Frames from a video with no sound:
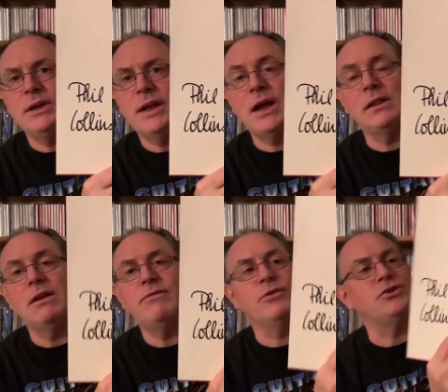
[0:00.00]
And I
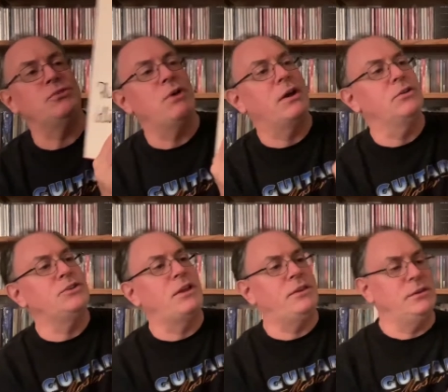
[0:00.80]
love Virgin Records.
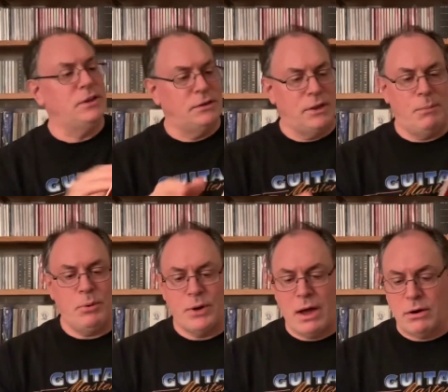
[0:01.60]
I think that they
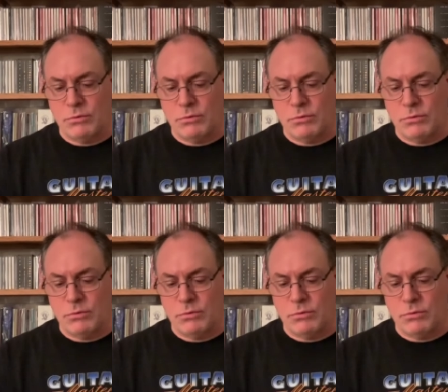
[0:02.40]
put out